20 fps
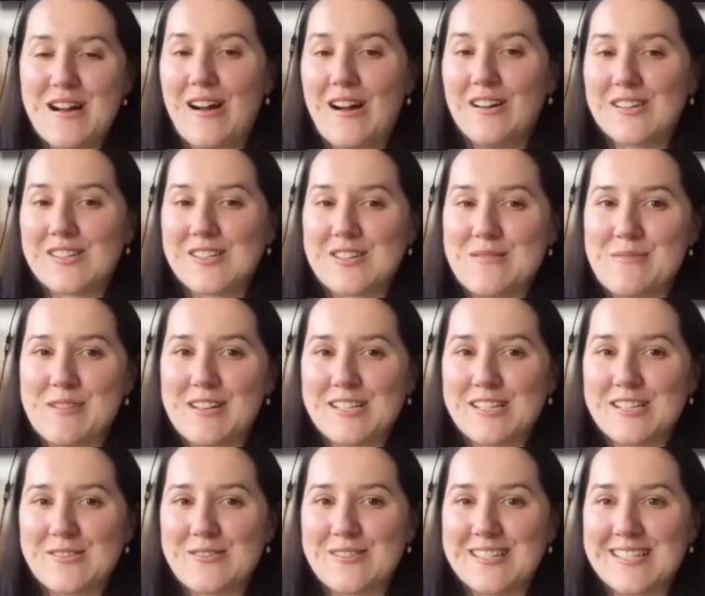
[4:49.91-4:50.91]
answer it, but
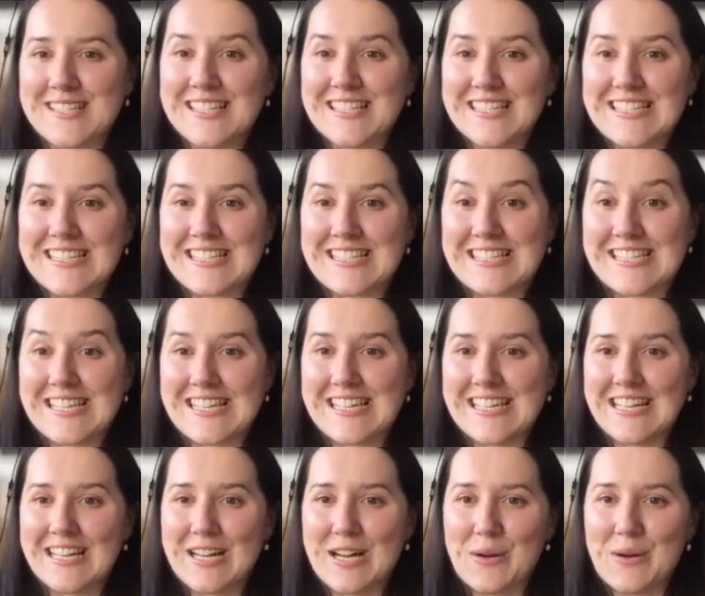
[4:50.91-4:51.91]
it's always nice to
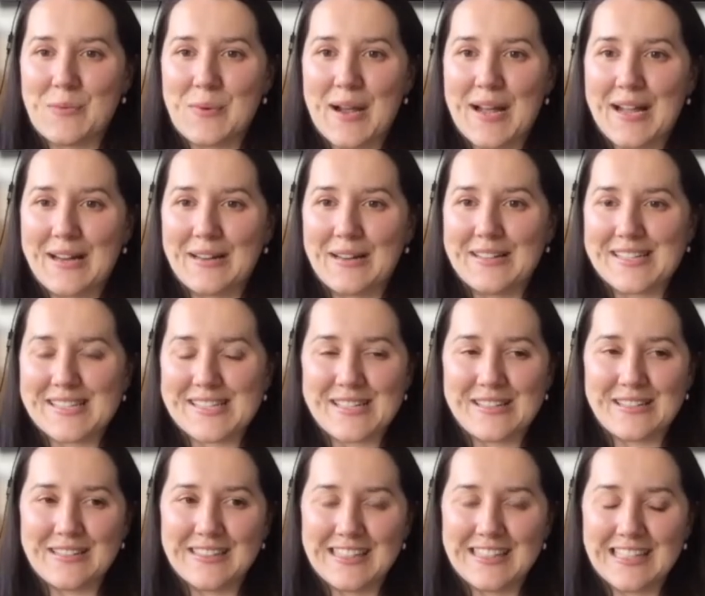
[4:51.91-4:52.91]
see where is
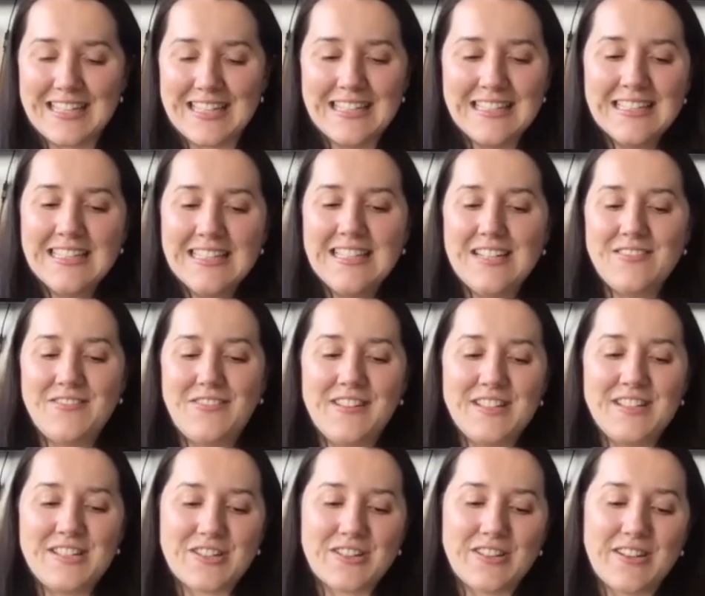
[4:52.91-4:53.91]
currently
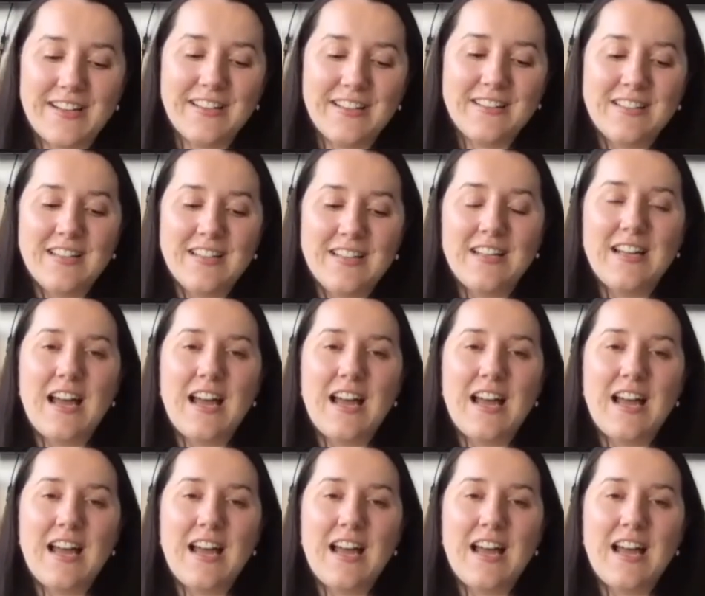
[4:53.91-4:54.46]
featuring.